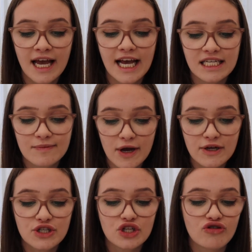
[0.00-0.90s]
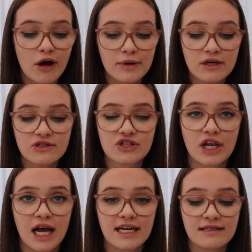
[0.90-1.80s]
Exposed to tropical
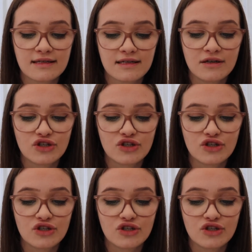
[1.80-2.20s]
sunlight,